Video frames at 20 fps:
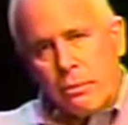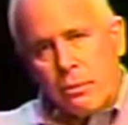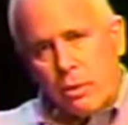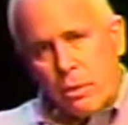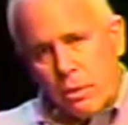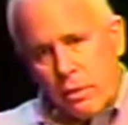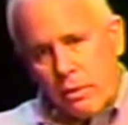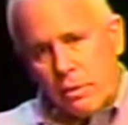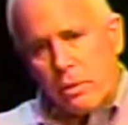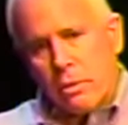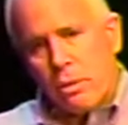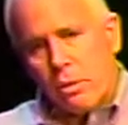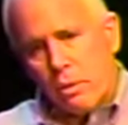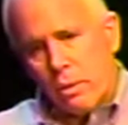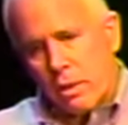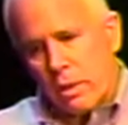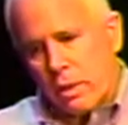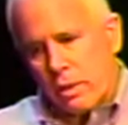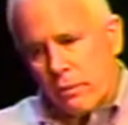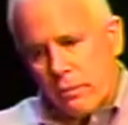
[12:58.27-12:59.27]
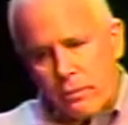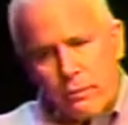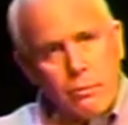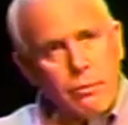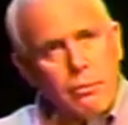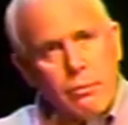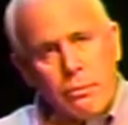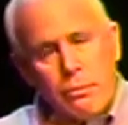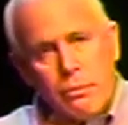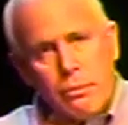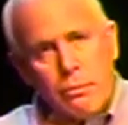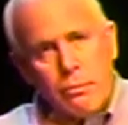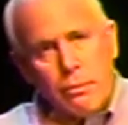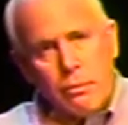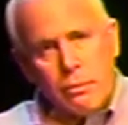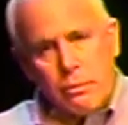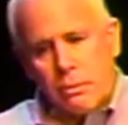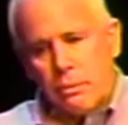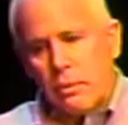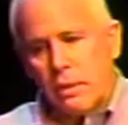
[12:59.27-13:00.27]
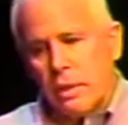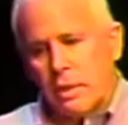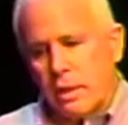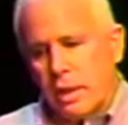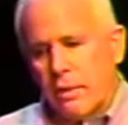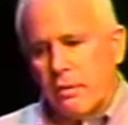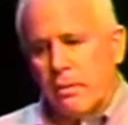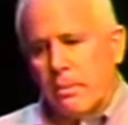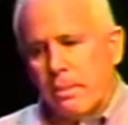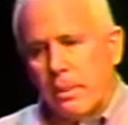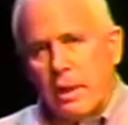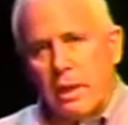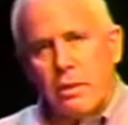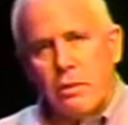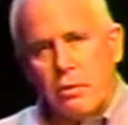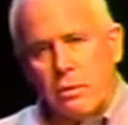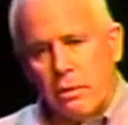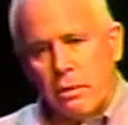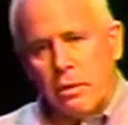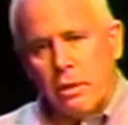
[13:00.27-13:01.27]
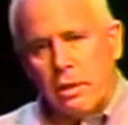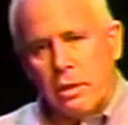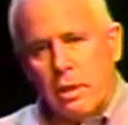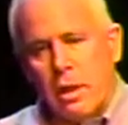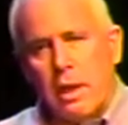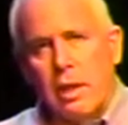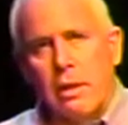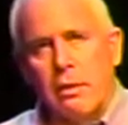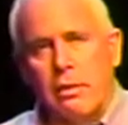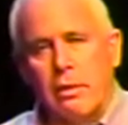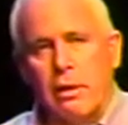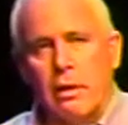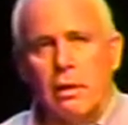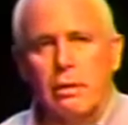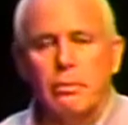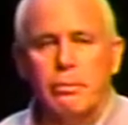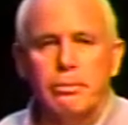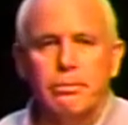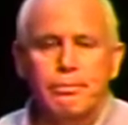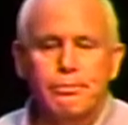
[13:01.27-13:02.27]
You're the cord. Then you have the patient or the client there.